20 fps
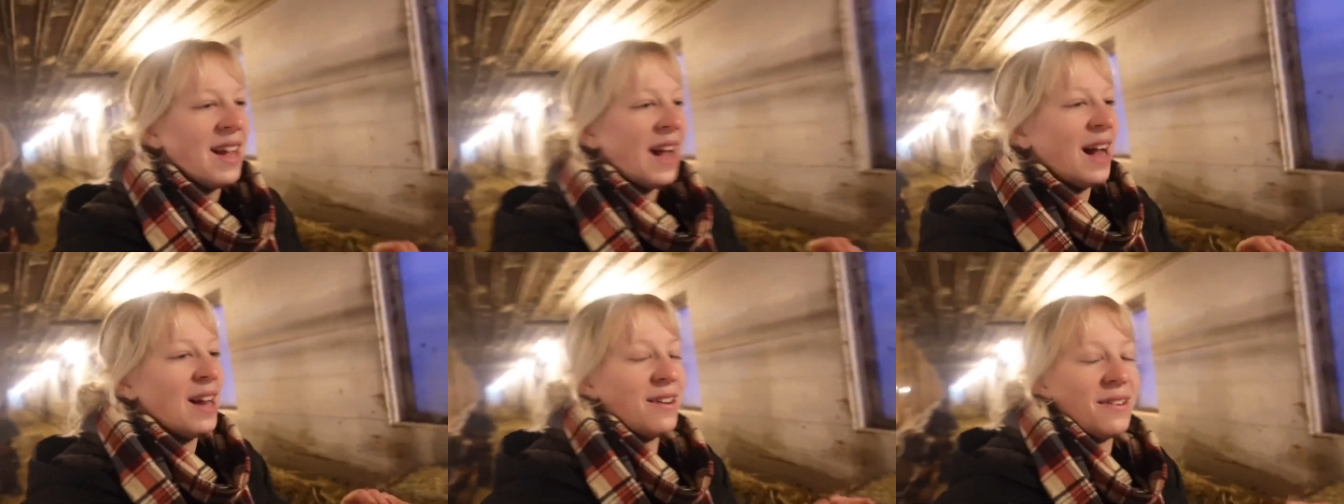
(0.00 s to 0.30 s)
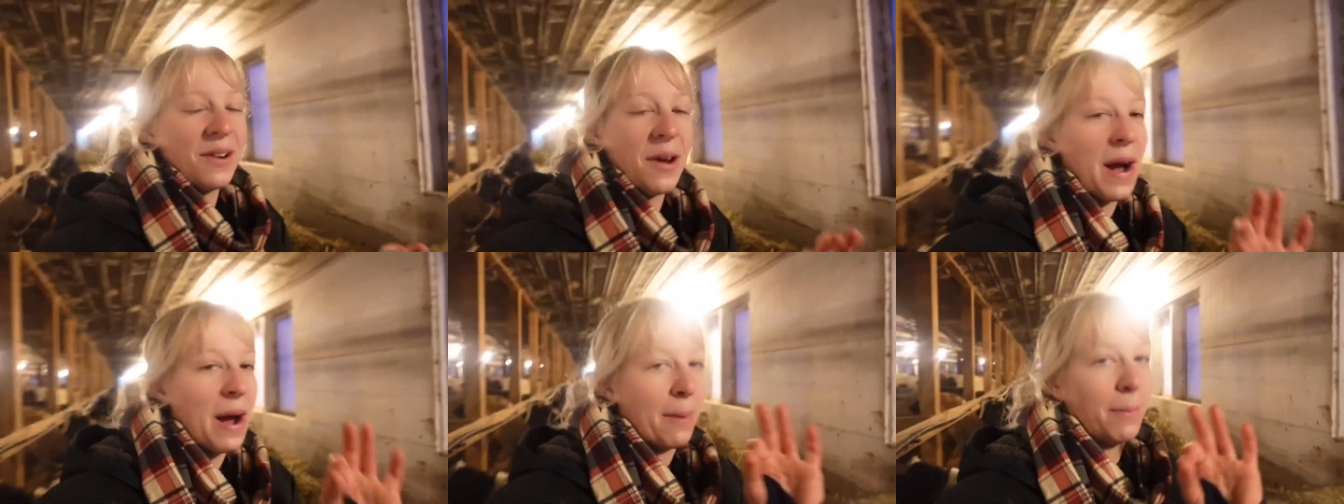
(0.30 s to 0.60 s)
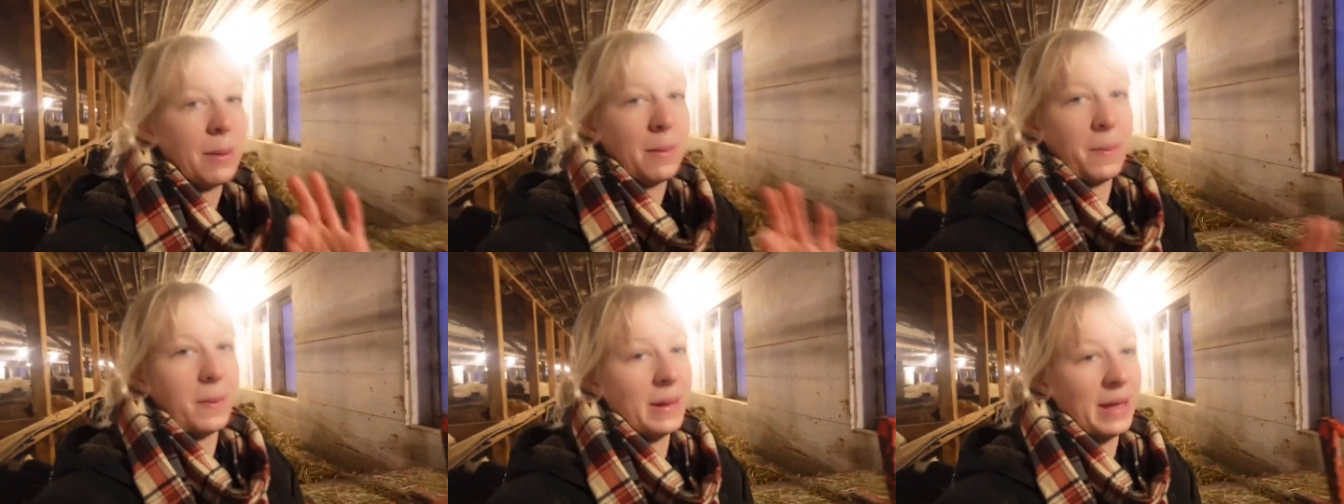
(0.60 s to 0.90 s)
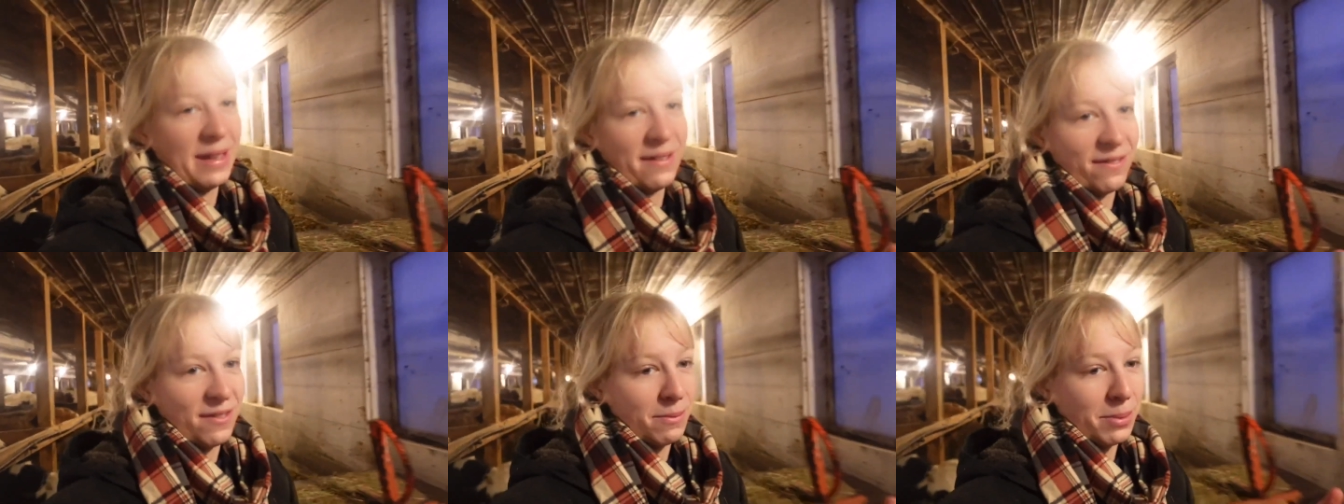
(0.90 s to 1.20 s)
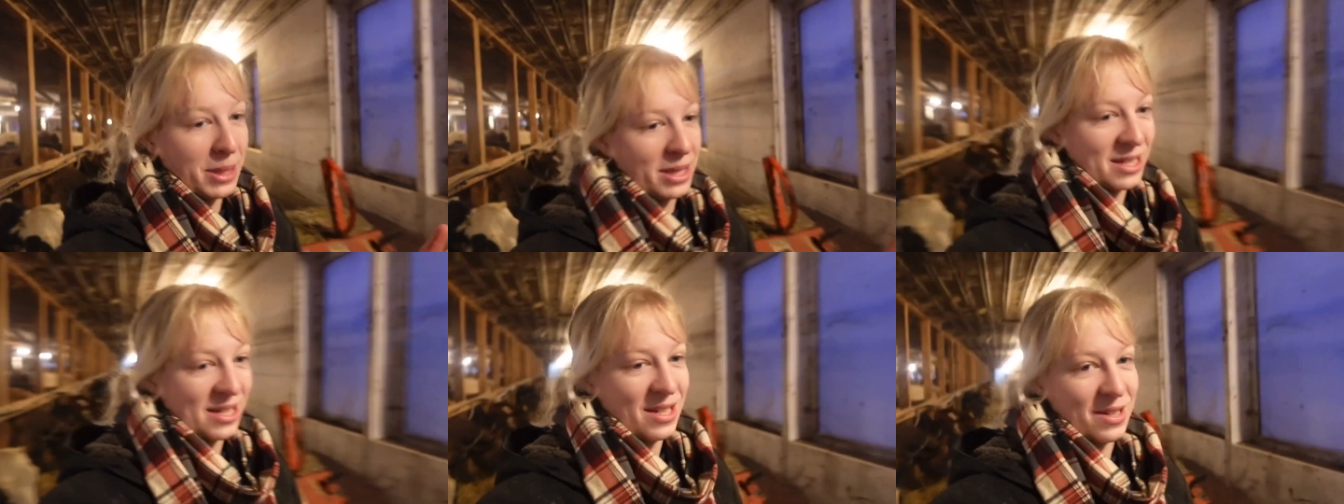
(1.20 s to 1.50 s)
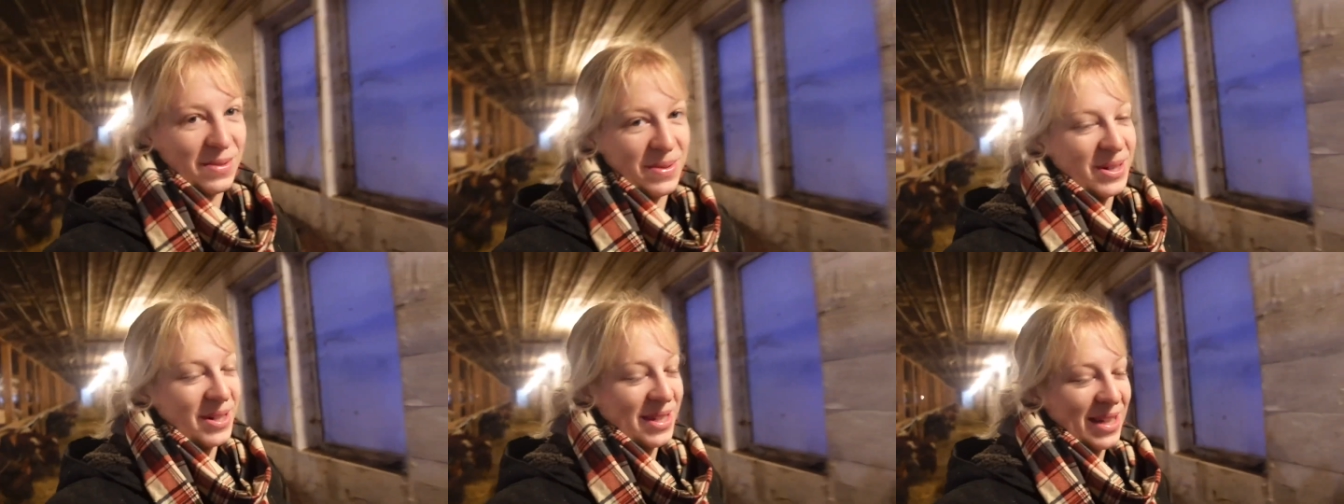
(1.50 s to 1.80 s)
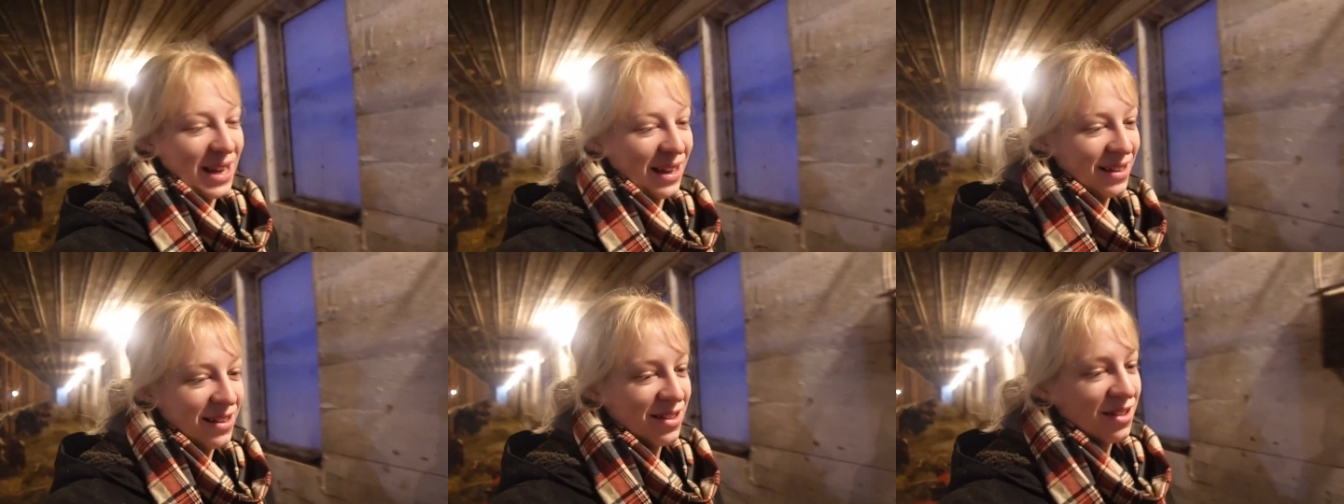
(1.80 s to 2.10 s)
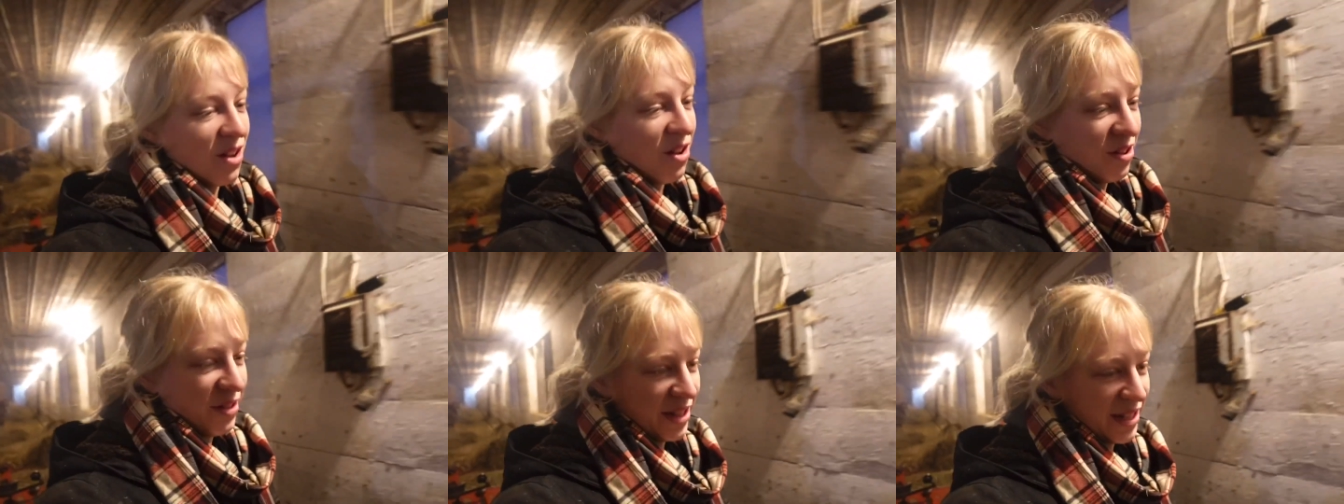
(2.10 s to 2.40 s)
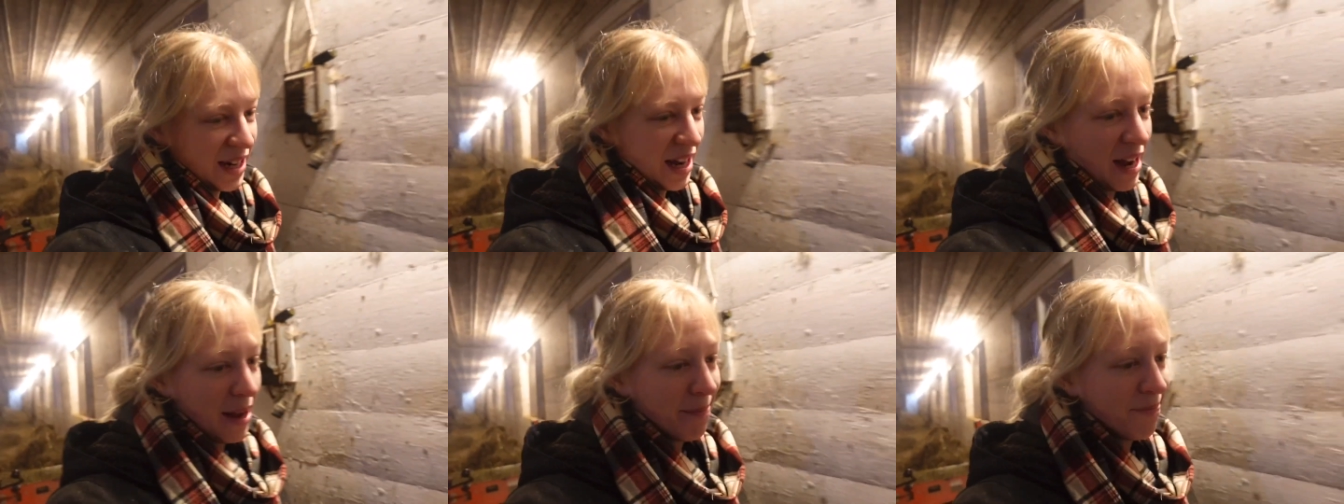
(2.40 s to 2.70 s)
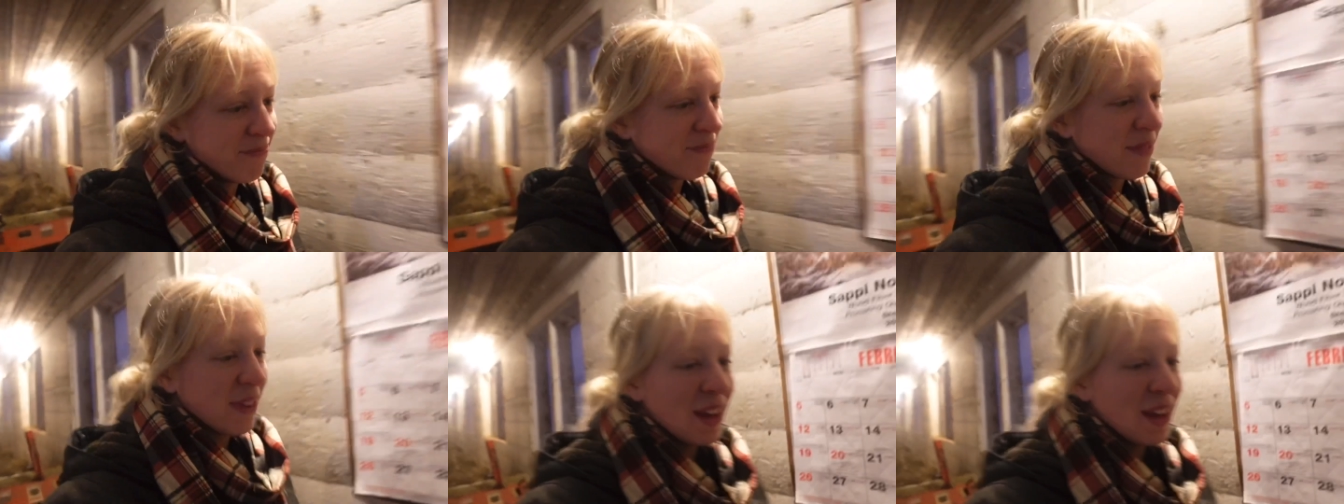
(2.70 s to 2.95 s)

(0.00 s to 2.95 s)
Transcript: I don't know how people live in places where it's like this all the time.